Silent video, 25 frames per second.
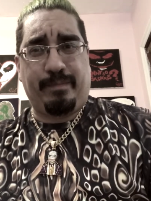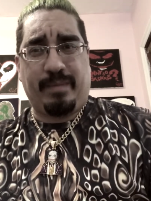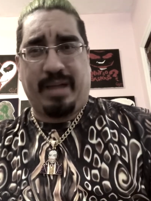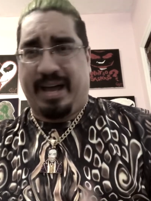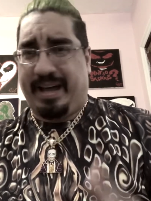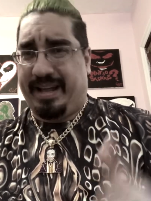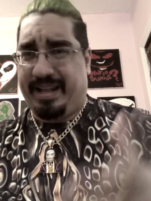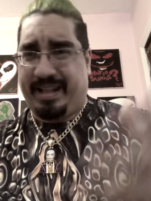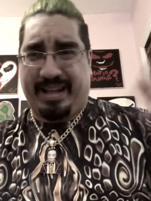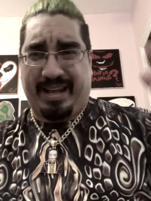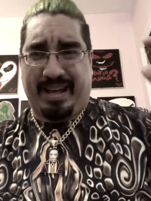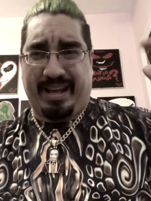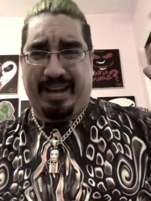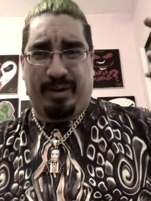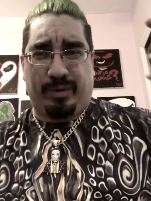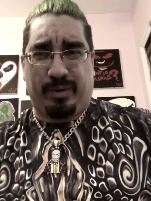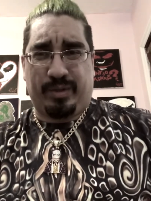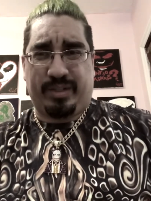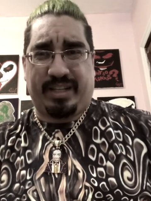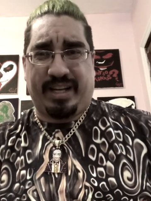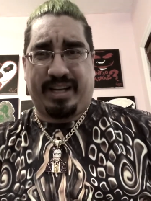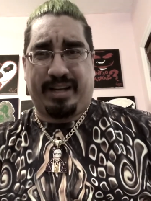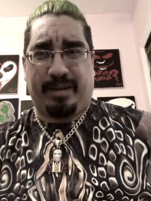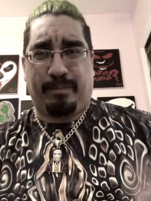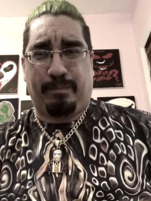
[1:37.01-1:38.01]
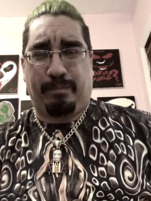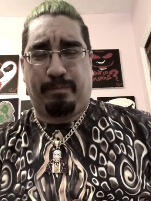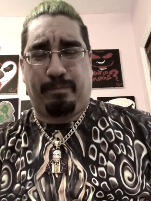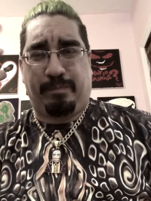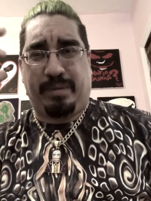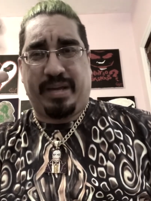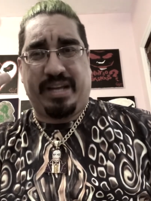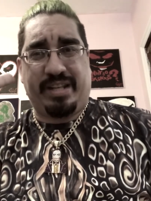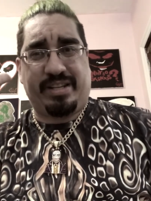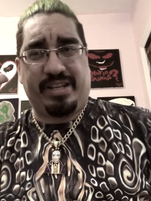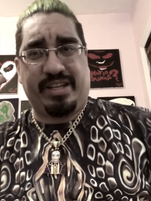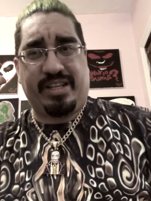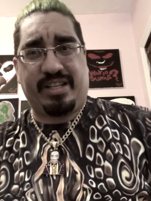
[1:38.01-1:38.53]
I, I know it's like a
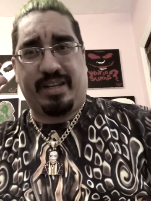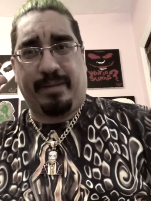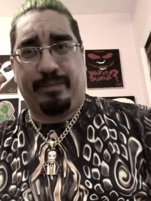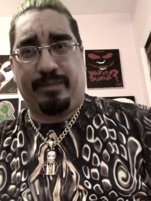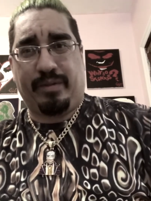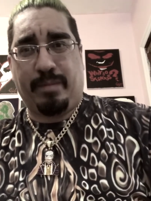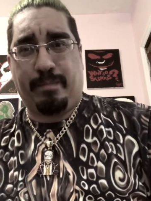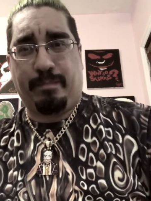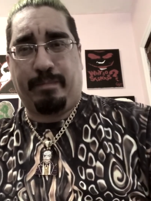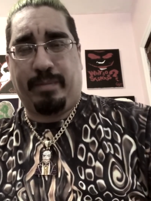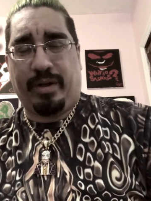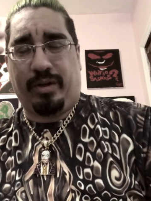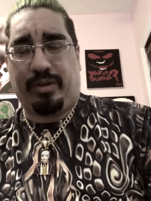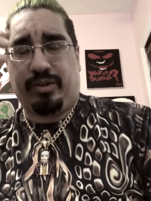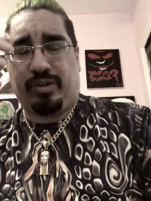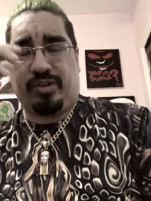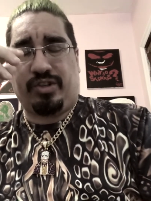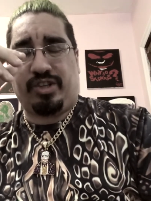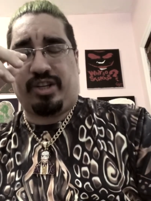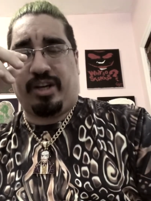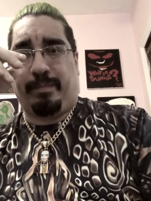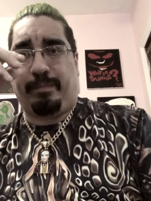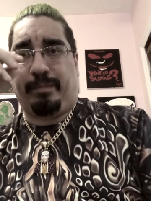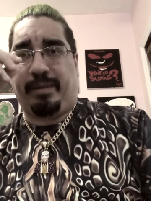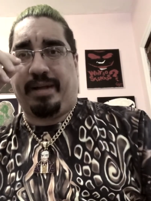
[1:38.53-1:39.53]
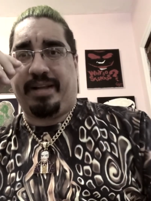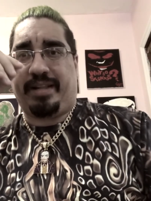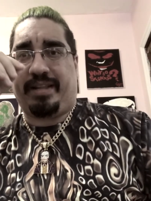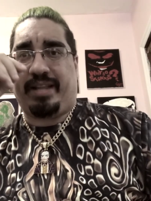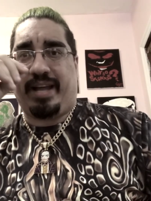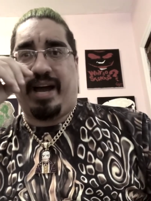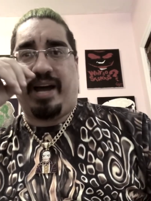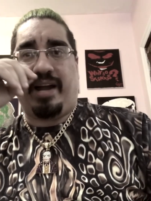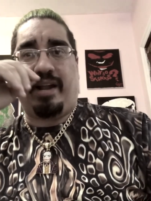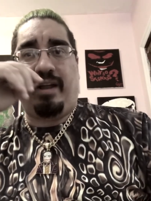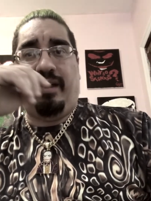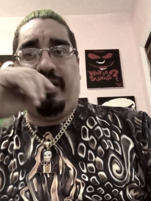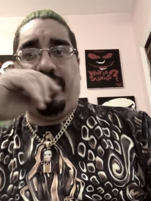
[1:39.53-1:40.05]
BT something belt or something like
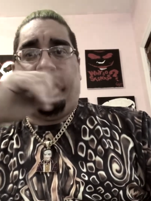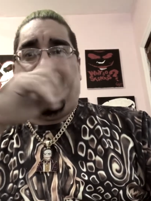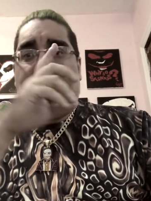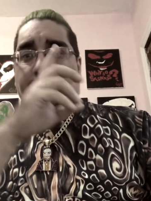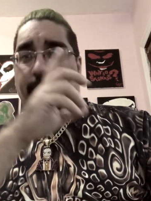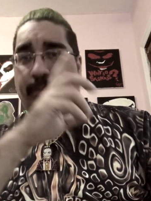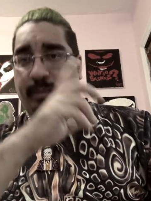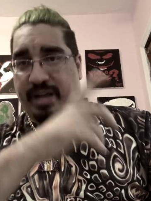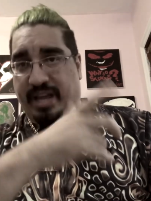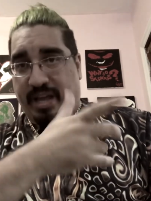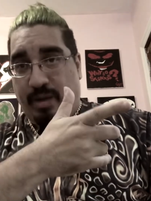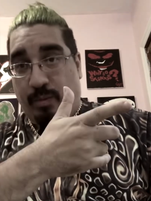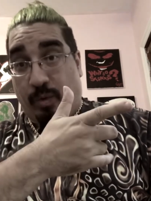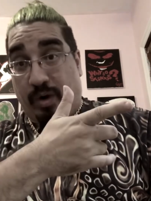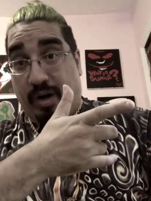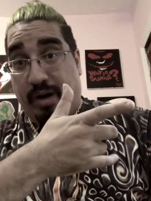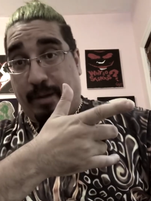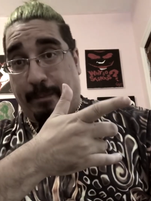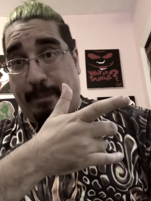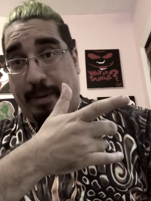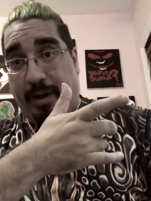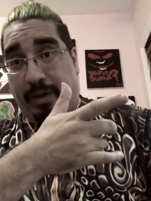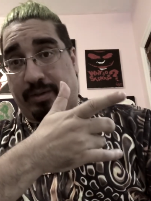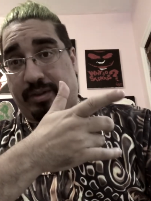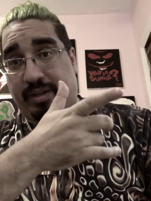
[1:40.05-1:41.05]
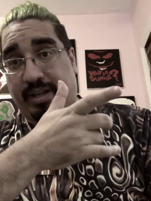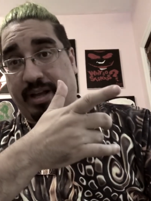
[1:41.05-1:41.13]
that, but he won a belt